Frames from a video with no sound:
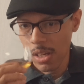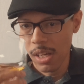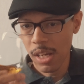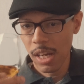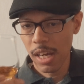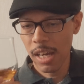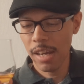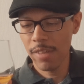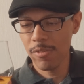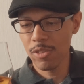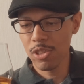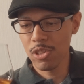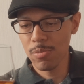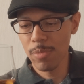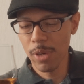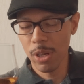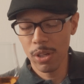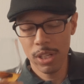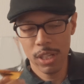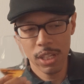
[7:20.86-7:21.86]
I haven't
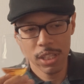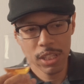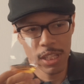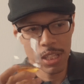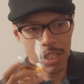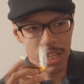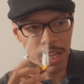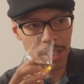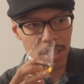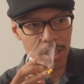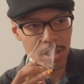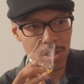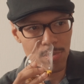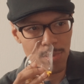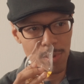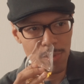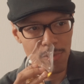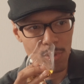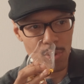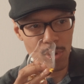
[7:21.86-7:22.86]
smelled anything like this
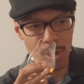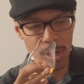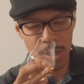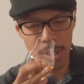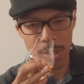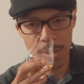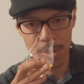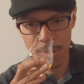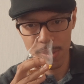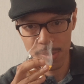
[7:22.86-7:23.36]
before.